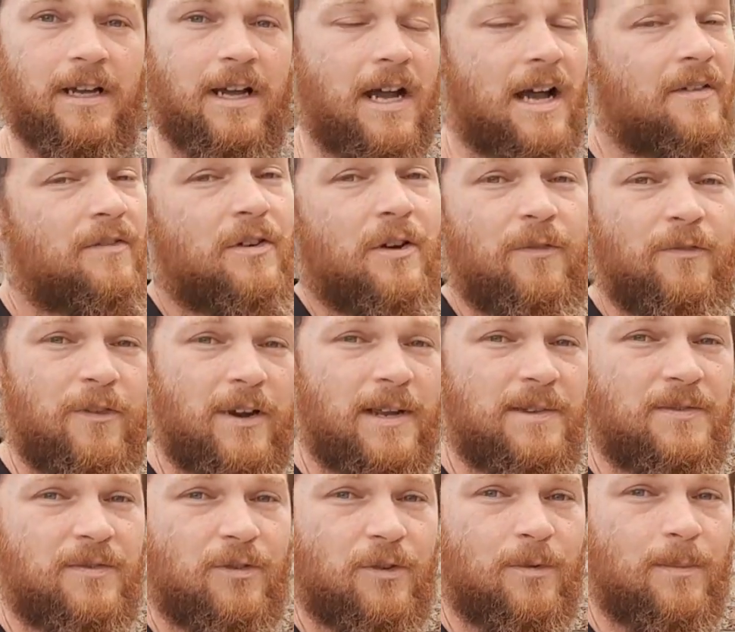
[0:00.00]
I've got
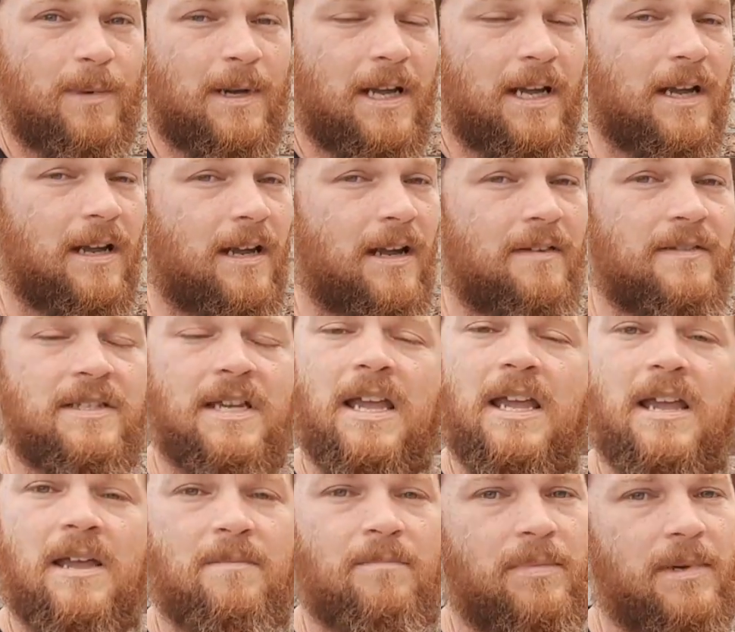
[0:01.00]
frames for all my hives,
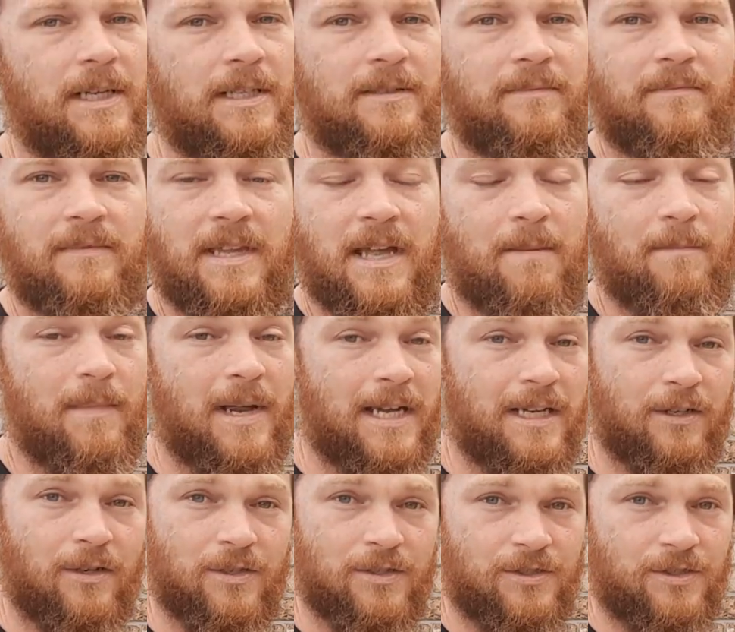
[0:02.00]
but that may
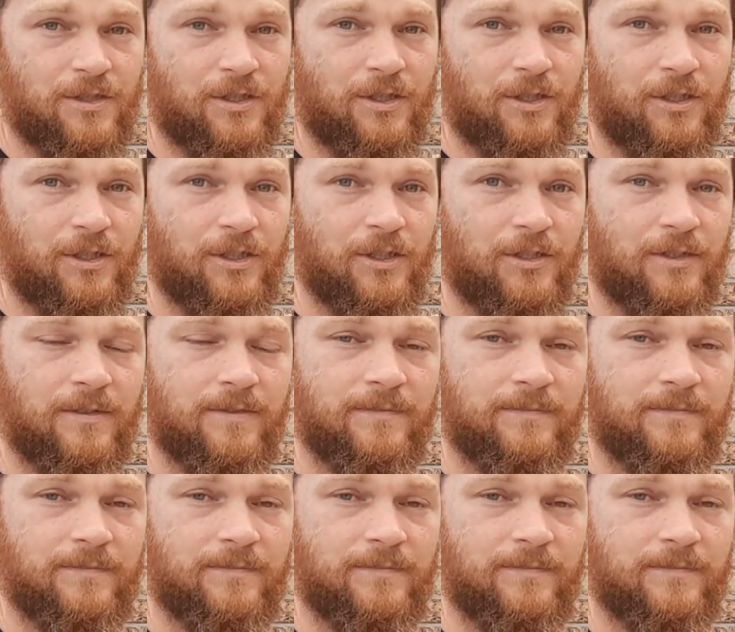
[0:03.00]
not suit you.